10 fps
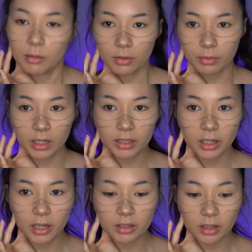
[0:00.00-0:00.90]
but when I
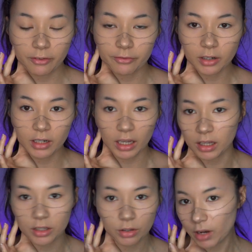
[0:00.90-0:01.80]
turn to the front
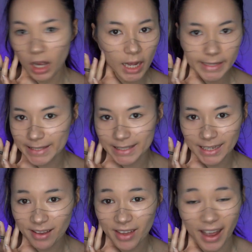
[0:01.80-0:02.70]
here, you can't
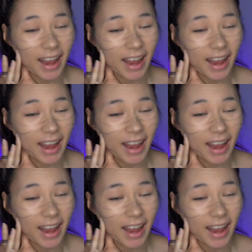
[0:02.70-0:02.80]
see that.